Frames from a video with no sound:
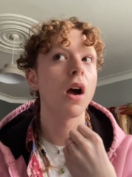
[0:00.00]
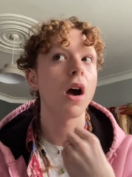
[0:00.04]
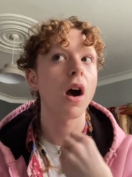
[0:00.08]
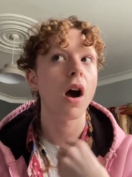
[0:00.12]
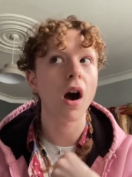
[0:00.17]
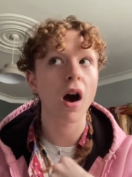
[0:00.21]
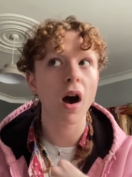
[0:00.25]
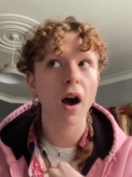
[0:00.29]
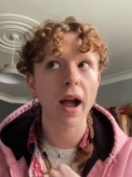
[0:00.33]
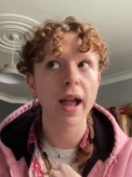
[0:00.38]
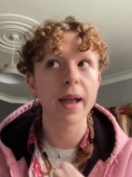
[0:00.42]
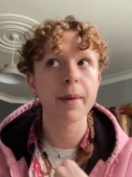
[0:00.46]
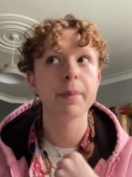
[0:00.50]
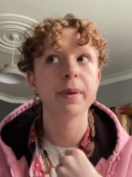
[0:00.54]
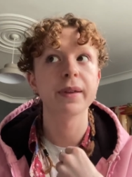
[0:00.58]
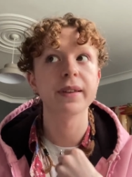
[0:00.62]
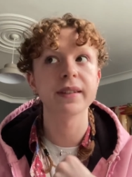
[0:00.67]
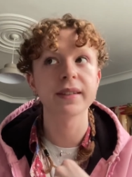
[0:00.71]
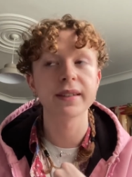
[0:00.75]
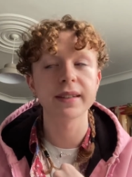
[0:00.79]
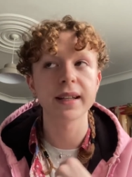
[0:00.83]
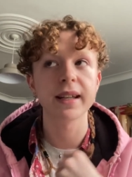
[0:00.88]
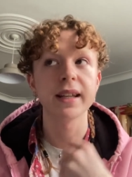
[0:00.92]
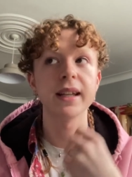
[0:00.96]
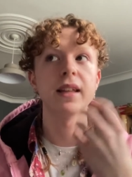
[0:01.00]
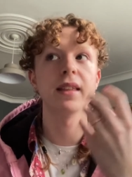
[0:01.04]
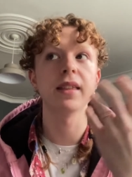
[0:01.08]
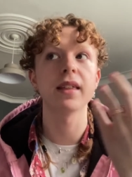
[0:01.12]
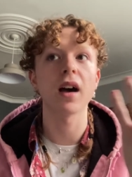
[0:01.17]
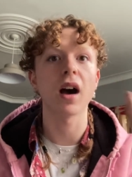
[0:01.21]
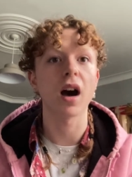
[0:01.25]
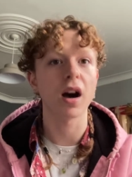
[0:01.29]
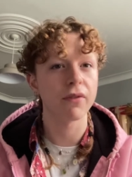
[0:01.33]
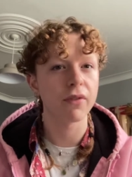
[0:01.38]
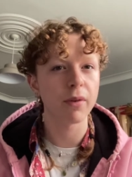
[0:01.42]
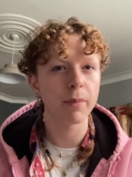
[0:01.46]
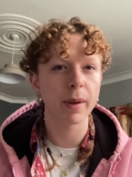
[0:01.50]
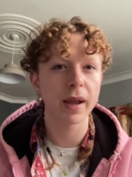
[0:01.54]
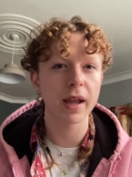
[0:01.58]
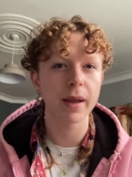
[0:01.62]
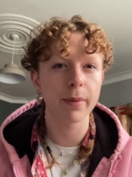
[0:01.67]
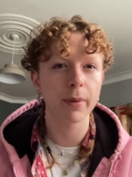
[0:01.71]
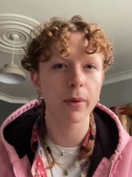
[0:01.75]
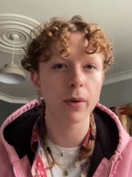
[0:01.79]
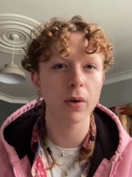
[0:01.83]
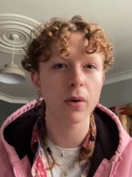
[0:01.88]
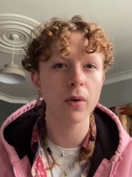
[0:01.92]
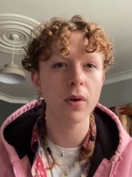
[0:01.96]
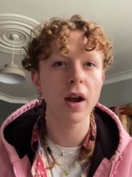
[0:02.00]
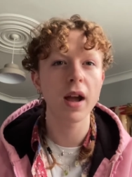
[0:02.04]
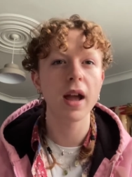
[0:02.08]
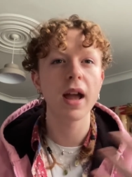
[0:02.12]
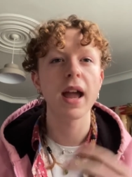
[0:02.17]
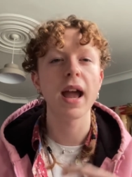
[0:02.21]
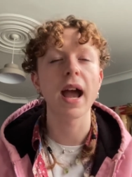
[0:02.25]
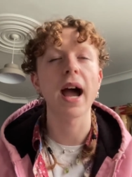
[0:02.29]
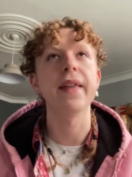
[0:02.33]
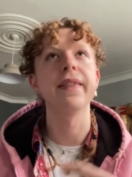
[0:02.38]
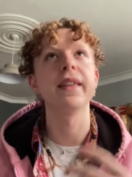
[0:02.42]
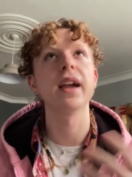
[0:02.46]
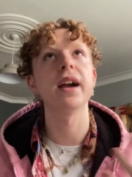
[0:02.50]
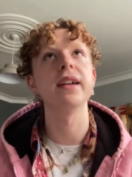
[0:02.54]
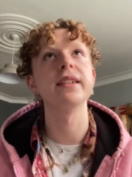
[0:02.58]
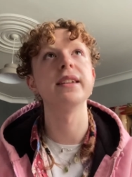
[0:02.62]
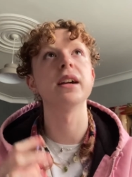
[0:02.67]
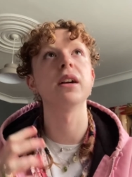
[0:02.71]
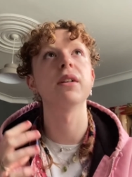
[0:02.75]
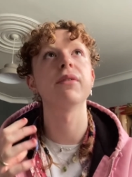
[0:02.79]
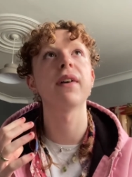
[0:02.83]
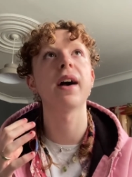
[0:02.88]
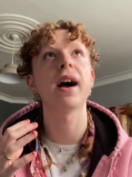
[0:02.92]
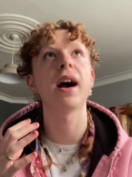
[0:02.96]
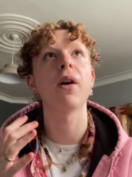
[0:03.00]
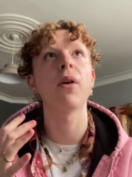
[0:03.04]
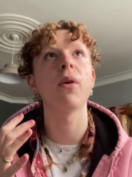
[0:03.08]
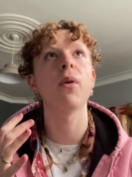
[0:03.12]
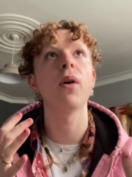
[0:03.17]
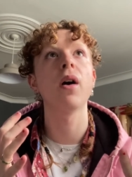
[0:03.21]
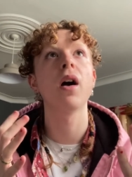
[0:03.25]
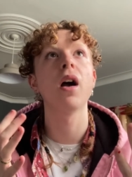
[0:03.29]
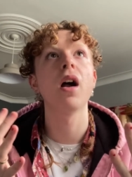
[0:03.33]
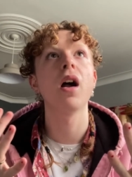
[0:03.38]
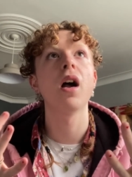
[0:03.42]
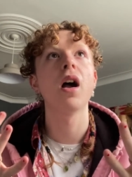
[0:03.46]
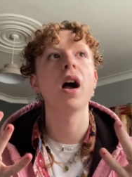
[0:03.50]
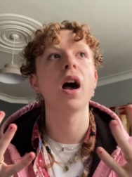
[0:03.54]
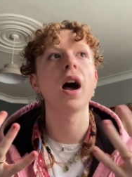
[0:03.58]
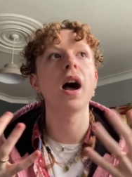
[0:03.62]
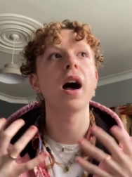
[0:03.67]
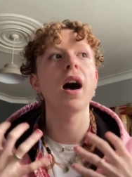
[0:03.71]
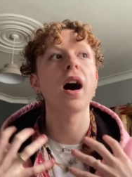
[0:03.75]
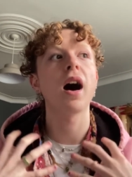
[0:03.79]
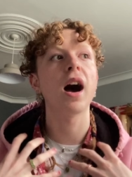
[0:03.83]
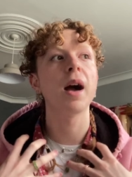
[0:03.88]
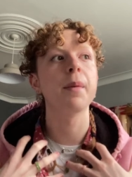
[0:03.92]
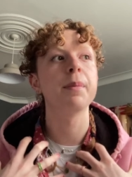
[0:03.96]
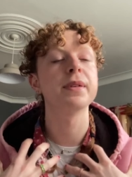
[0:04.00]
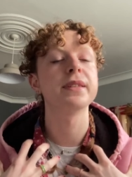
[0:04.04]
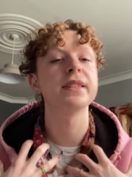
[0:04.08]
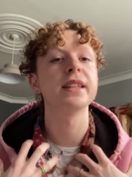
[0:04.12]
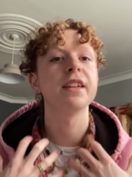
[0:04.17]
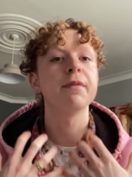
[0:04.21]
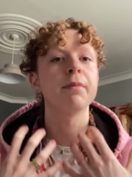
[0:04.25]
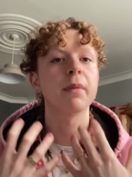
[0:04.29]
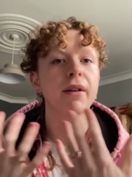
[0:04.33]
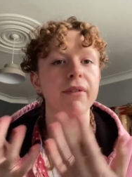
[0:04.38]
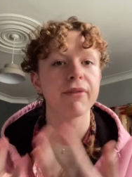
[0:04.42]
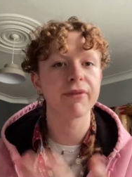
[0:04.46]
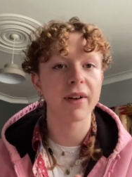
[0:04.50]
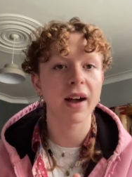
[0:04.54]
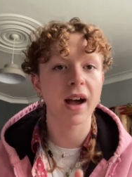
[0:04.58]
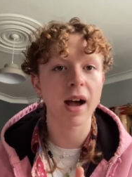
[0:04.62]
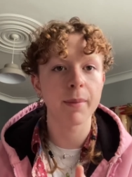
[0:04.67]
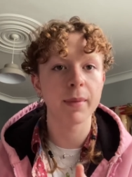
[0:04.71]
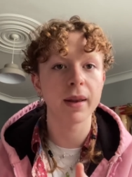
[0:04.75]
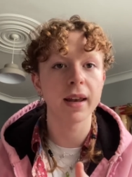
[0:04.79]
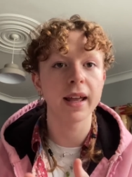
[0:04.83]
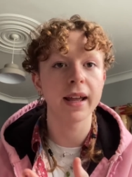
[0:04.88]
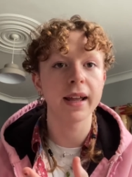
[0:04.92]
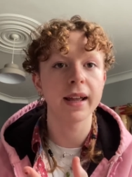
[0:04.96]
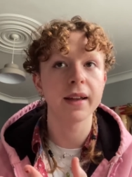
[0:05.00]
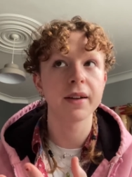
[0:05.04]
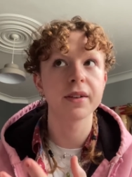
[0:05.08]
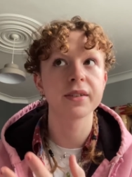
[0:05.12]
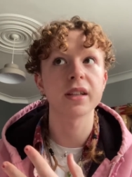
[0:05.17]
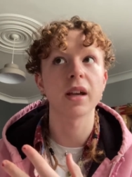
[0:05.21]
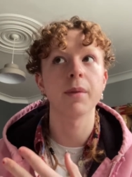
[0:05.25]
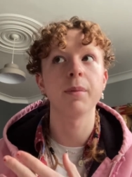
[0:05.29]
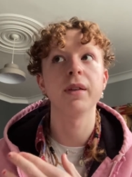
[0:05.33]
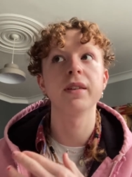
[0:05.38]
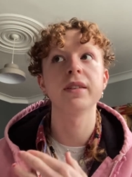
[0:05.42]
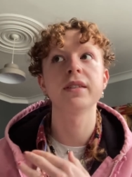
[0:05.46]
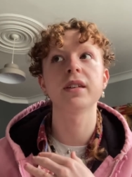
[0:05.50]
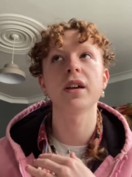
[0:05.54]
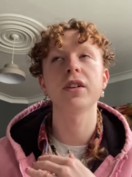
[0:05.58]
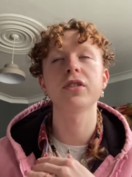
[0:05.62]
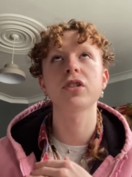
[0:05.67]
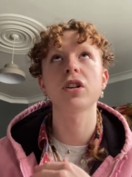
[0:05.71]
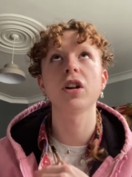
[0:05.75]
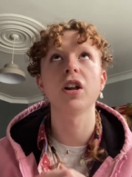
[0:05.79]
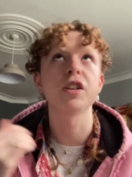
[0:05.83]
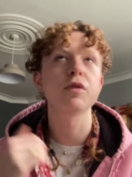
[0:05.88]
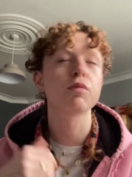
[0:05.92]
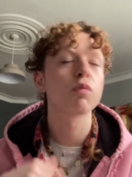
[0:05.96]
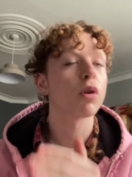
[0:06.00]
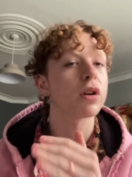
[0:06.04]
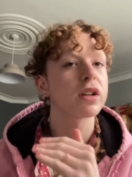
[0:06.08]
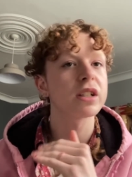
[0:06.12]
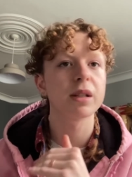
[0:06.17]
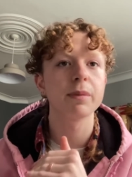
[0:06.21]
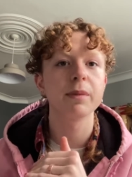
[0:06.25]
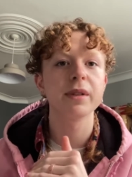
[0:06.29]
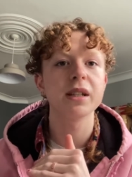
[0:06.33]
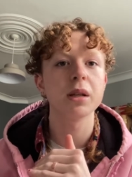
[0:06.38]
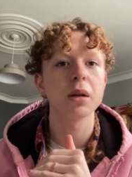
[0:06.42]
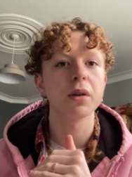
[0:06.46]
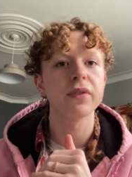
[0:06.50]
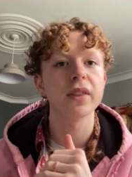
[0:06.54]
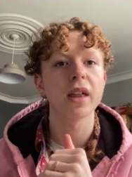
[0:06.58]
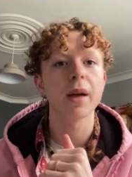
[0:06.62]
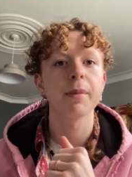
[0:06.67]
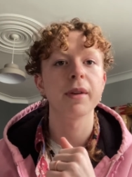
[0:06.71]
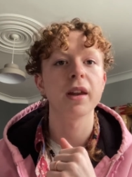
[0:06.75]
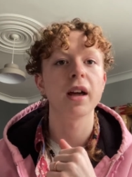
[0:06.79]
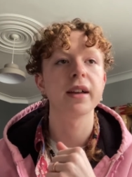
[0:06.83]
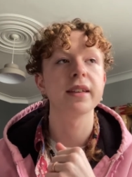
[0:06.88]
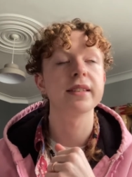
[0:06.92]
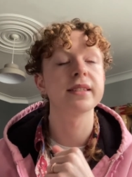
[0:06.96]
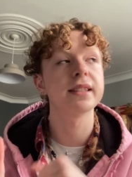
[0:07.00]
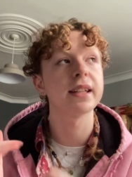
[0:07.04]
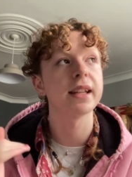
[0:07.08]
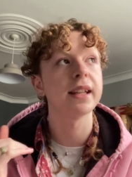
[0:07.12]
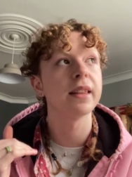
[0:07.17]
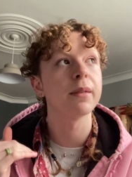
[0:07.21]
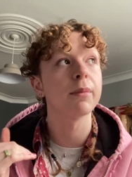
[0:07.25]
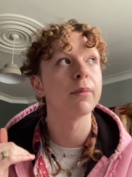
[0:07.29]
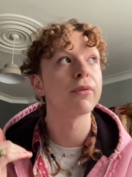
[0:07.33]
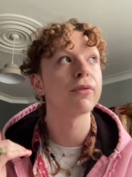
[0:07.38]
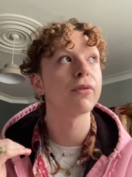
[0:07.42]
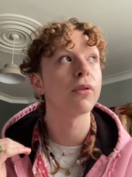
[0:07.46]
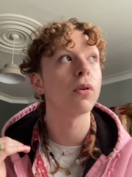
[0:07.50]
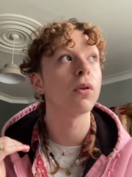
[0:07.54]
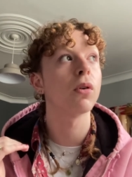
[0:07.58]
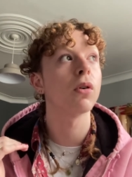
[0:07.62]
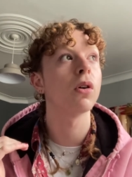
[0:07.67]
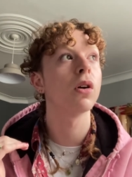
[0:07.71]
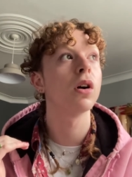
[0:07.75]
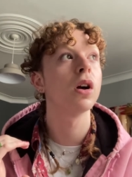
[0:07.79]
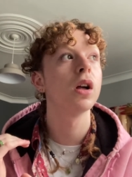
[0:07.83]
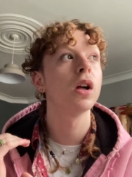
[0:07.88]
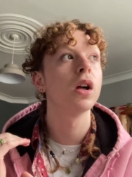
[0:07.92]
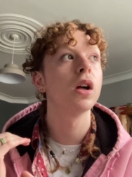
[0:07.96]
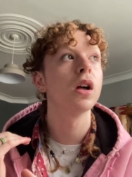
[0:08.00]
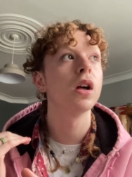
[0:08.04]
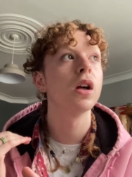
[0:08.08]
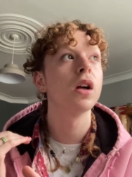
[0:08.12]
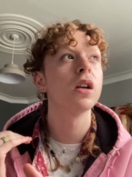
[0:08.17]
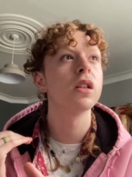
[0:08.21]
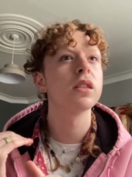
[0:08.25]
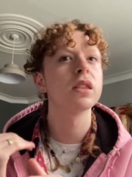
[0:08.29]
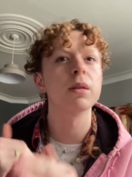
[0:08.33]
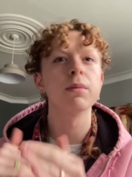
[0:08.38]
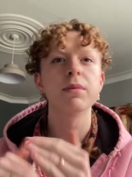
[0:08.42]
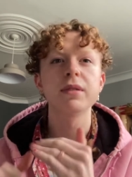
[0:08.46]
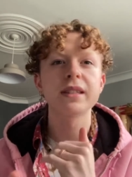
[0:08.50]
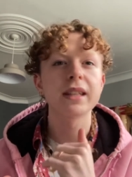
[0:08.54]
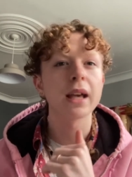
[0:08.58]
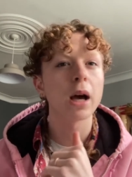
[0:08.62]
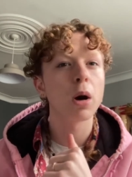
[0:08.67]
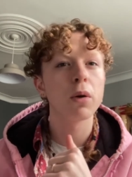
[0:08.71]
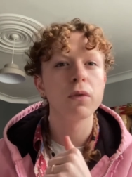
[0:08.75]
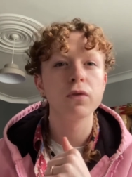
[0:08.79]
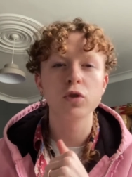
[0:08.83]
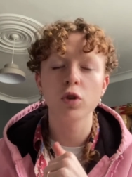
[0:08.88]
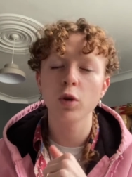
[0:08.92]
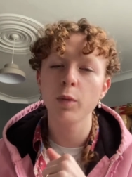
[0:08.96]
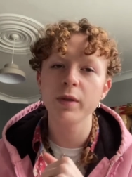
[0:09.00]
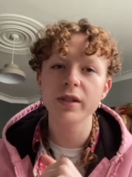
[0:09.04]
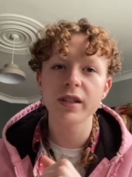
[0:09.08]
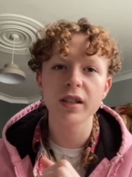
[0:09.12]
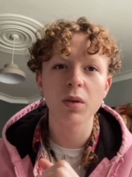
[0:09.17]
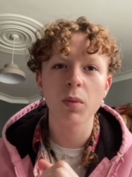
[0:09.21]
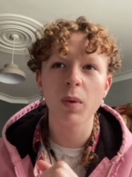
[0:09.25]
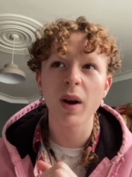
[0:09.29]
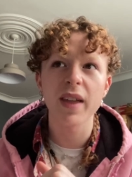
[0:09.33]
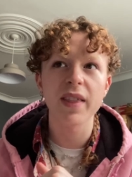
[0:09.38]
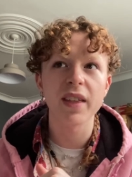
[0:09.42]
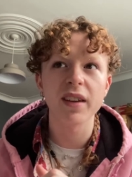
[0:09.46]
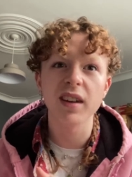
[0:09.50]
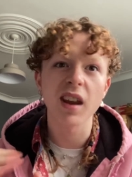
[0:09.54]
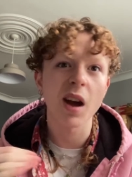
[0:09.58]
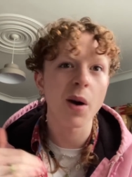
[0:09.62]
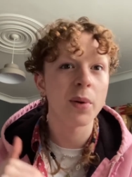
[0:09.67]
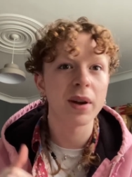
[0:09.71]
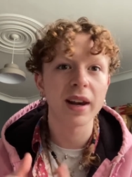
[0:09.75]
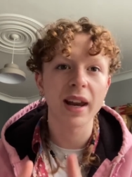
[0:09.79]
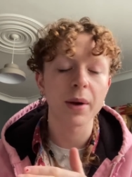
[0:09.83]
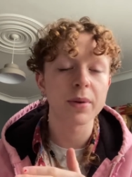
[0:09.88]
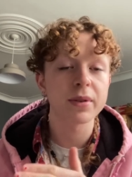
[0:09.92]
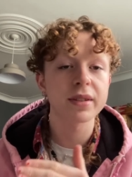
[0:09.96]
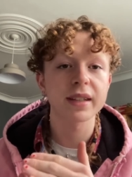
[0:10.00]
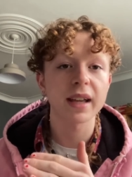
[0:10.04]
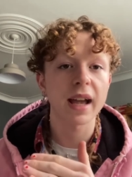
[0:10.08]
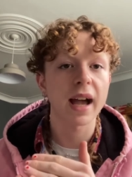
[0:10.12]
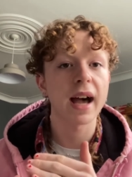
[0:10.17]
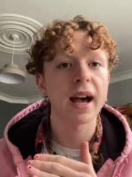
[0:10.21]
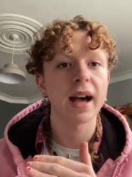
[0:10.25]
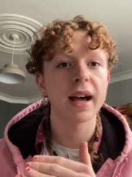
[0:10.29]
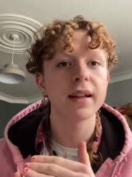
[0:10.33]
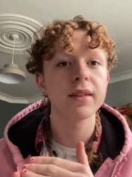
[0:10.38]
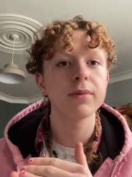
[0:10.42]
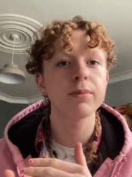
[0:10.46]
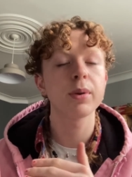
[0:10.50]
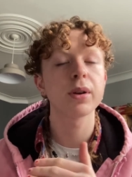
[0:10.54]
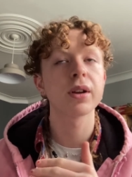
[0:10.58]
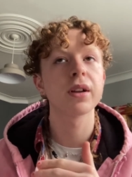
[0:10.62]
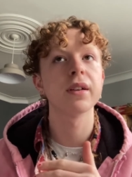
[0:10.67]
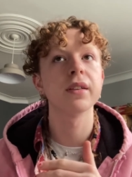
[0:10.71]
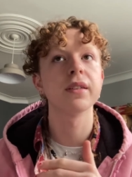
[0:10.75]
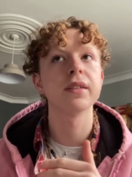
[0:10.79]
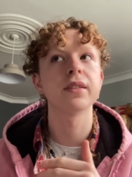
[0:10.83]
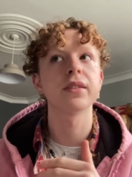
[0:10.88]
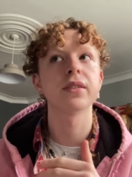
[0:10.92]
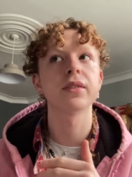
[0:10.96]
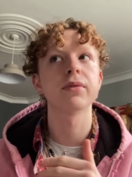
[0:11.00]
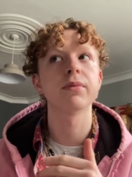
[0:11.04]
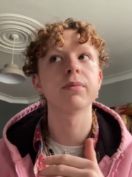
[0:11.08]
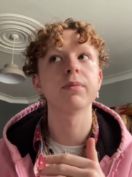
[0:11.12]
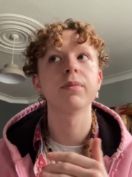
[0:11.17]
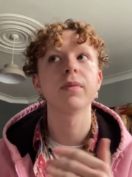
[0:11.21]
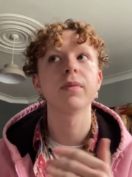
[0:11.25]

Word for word: I perceive other people and the idea of how I perceive my family because I'm in such close proximity of them and I see them for themselves almost in a way that no one else can because